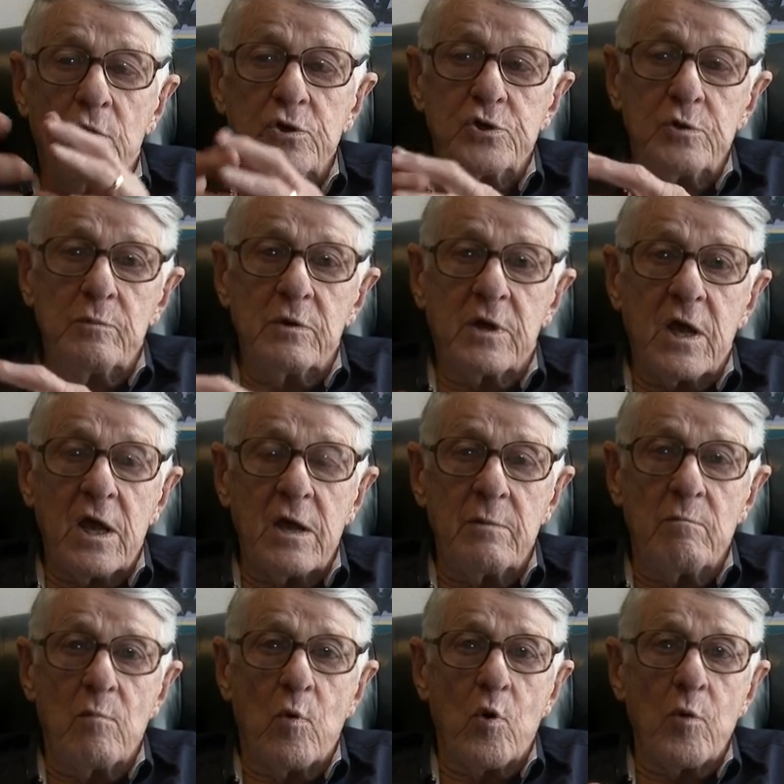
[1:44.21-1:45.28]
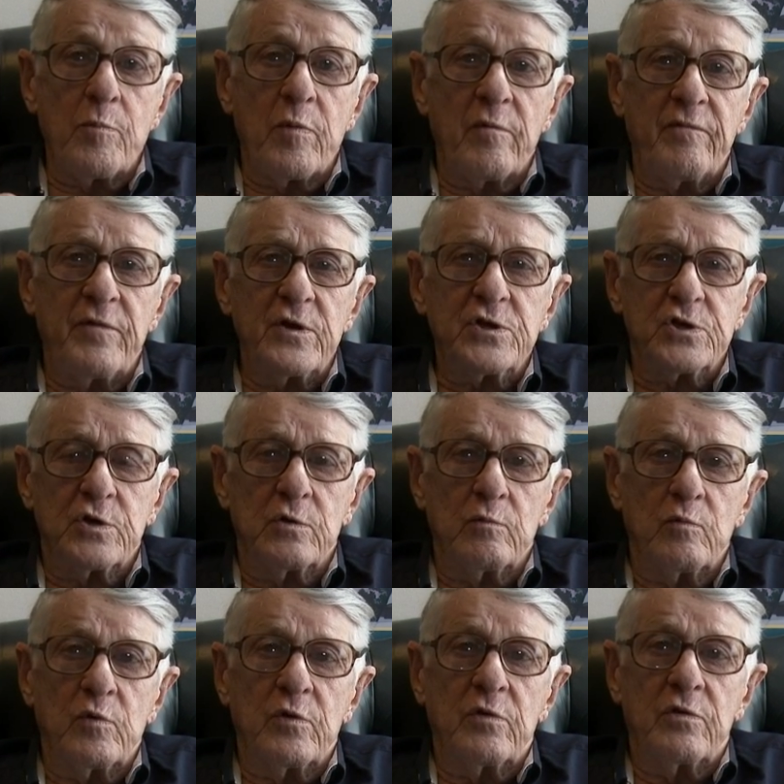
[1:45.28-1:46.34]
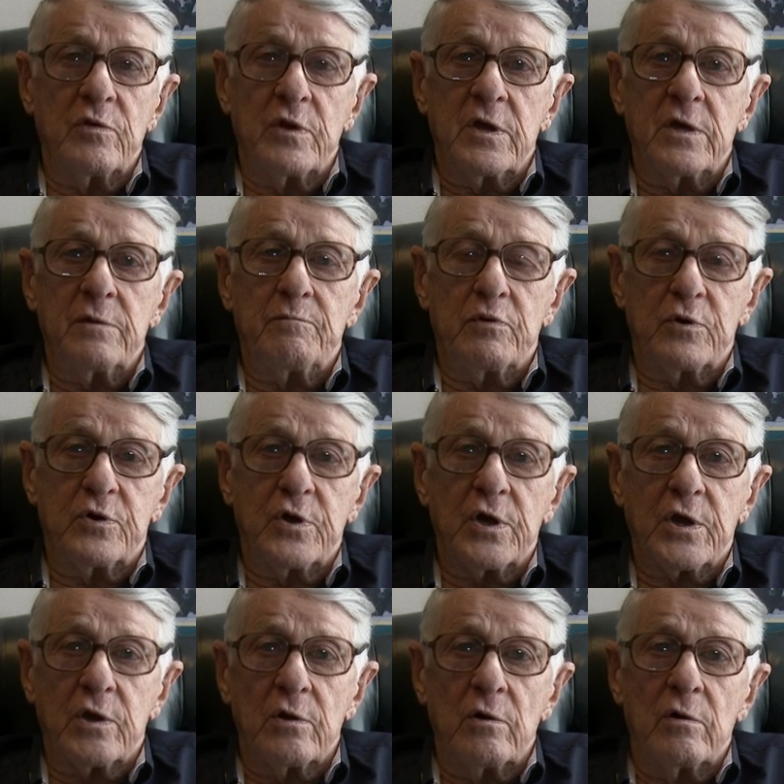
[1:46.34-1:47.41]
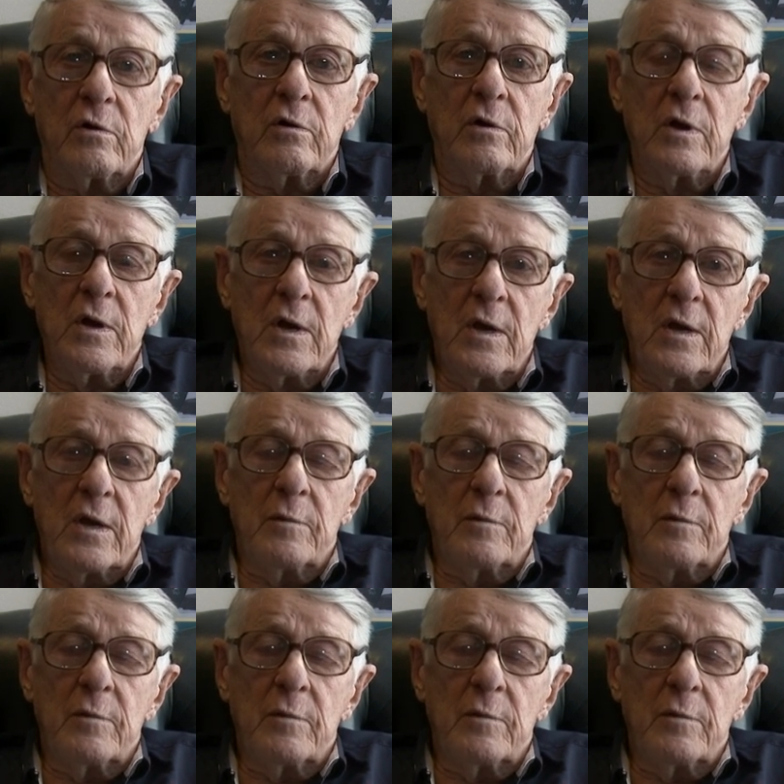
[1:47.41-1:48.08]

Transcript: once you became more proficient with the particular